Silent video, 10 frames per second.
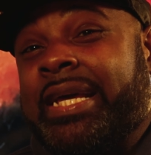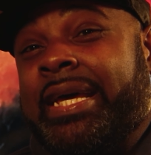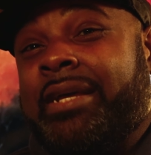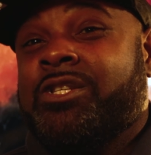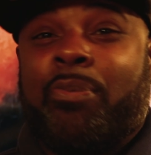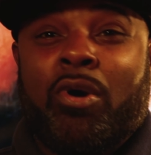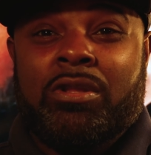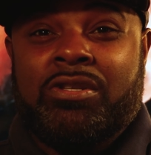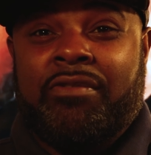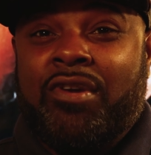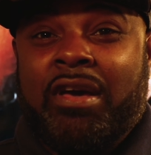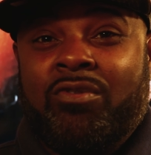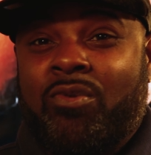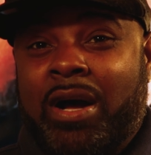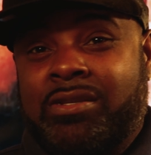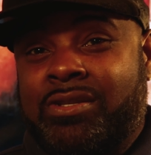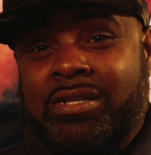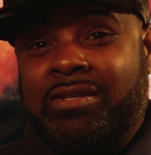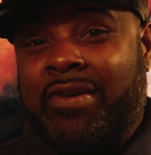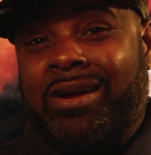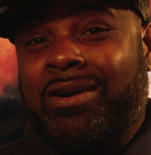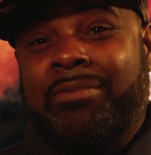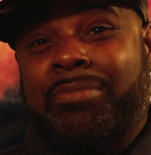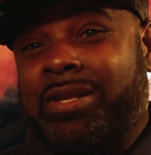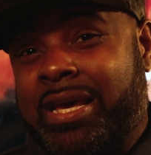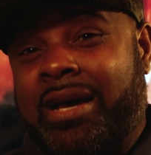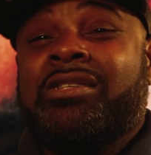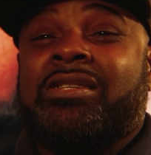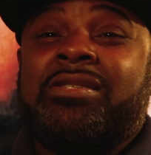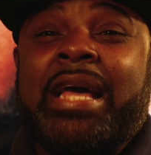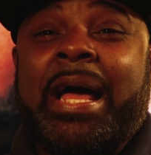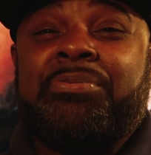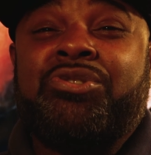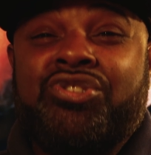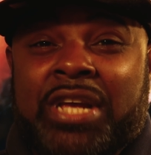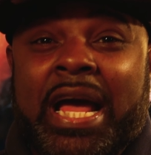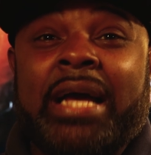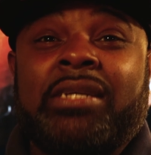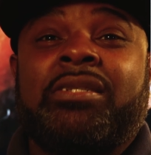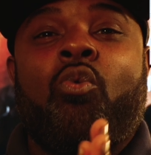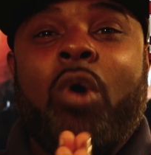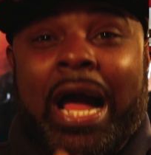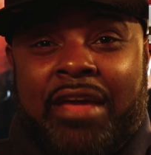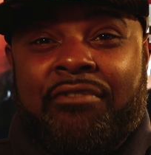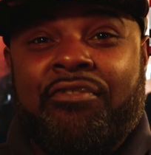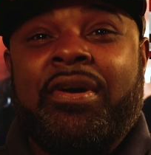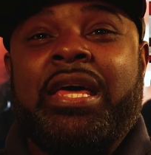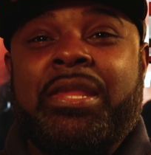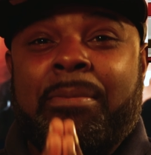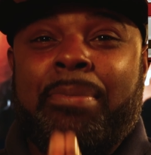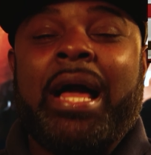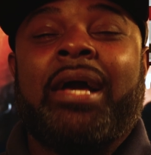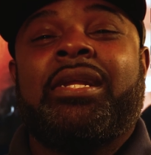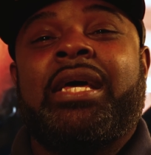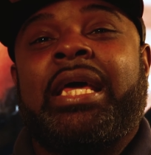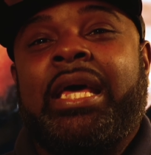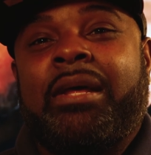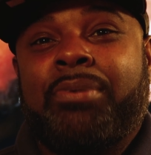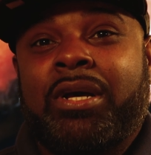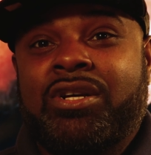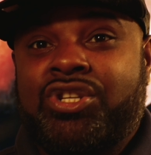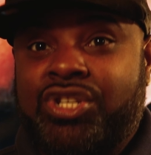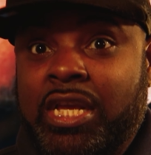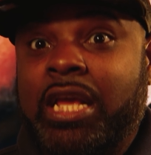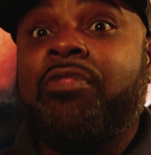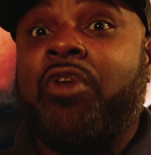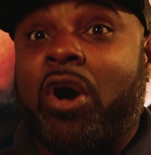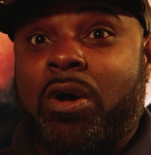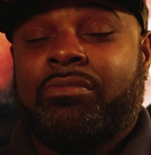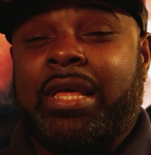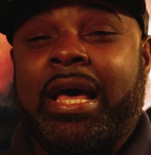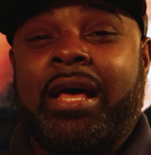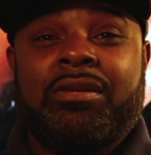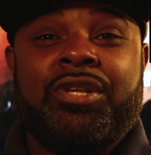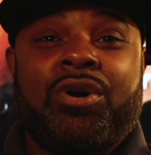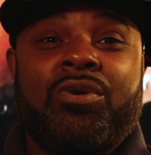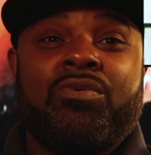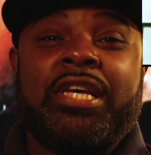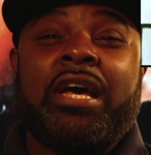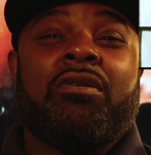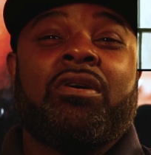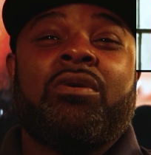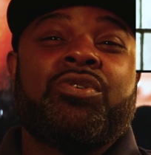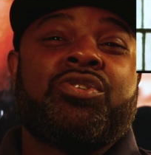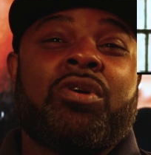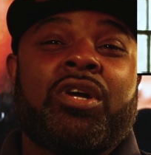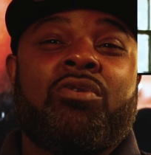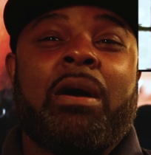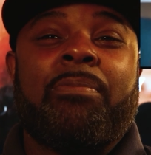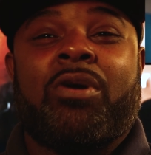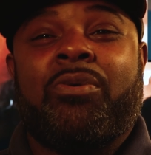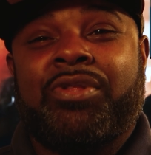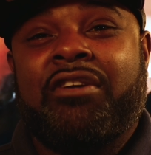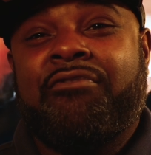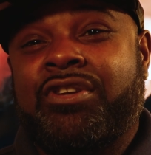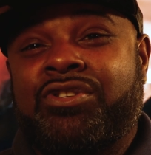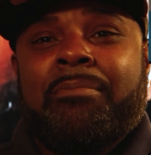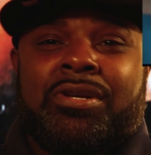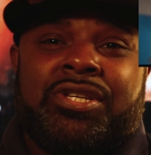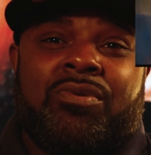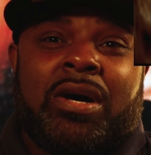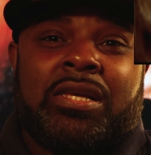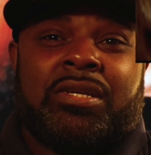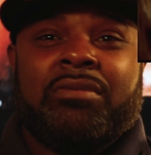head. Spoilers if you haven't watched Sons of Anarchy, but yeah, she stabs Jack's wife in the back of the head because she thought that, you know, Tara was going to cooperate with the officials, but she wasn't.